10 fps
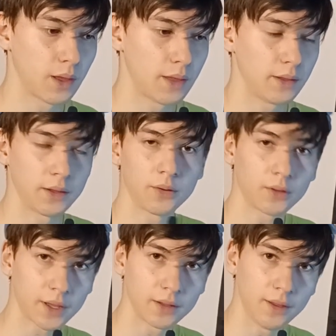then took
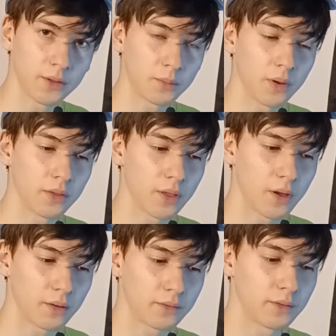like another month
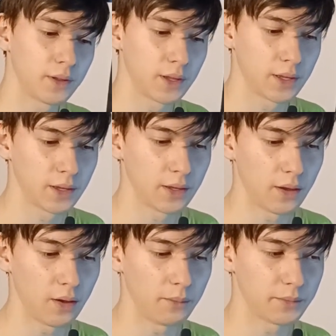off.
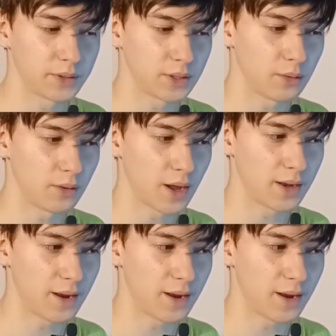So I'm